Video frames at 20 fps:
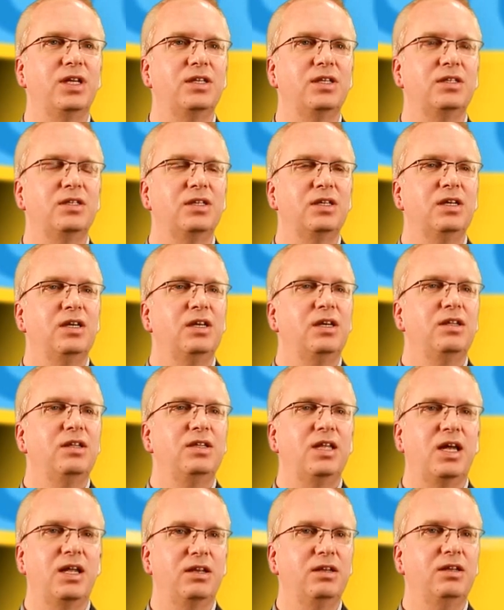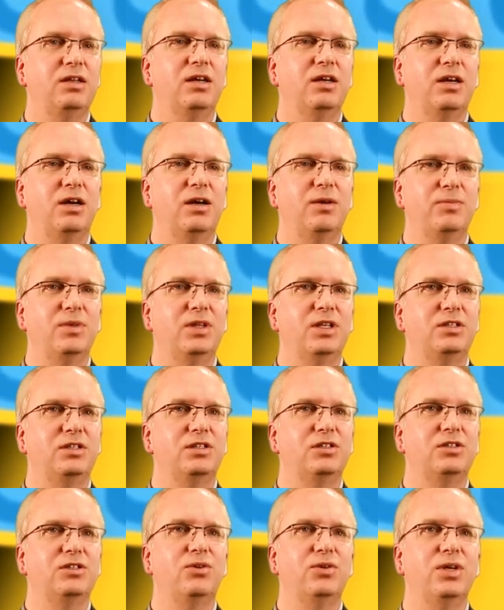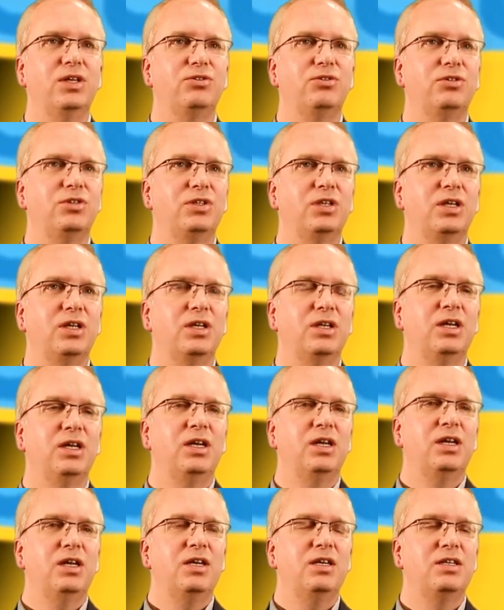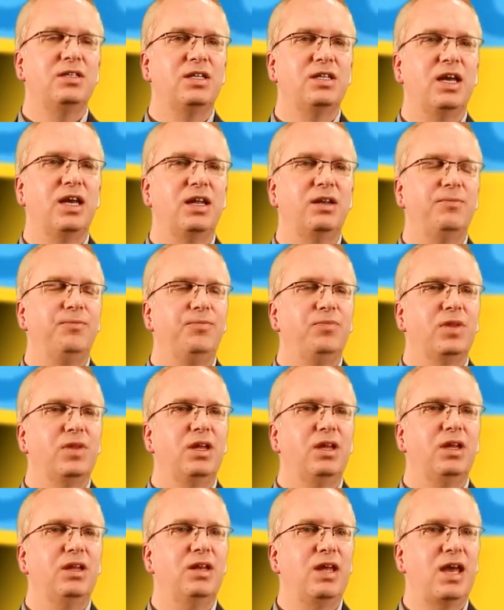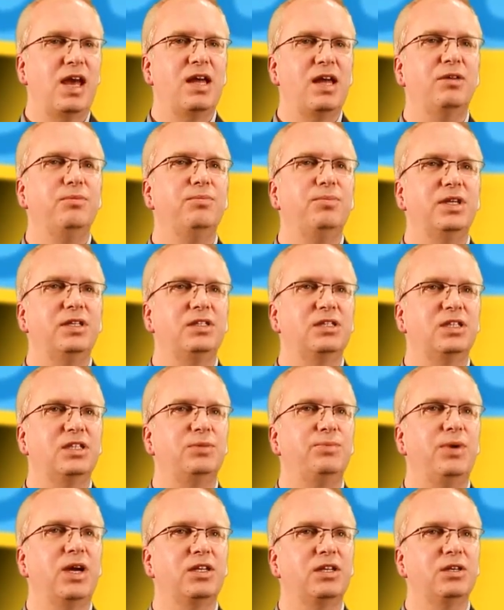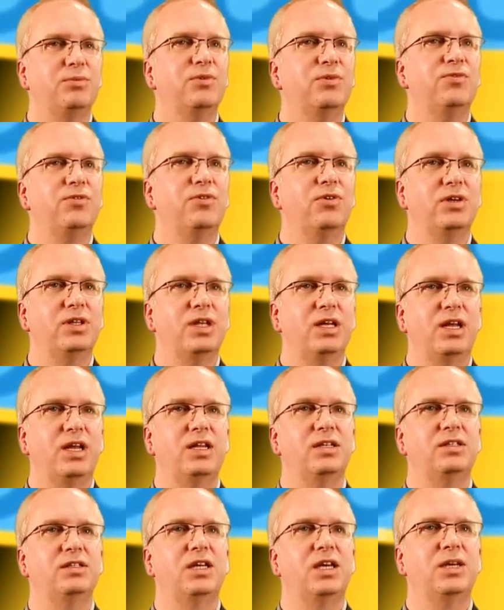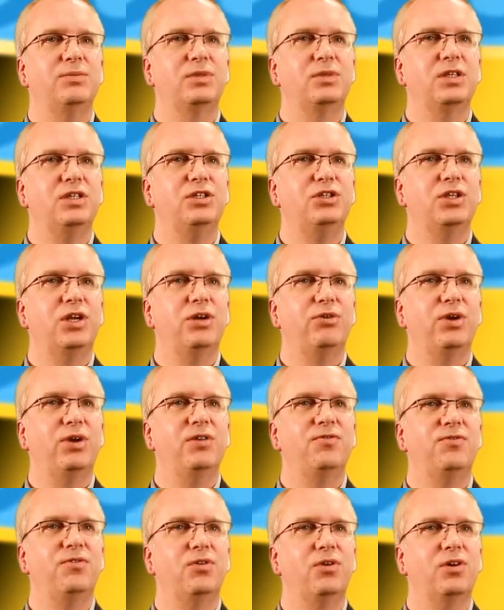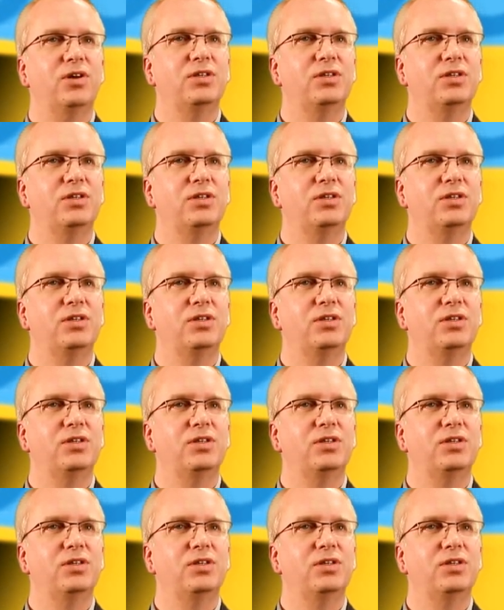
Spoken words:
for this, that this is so interesting, is that it hadn't been suspected before that enzymes can generate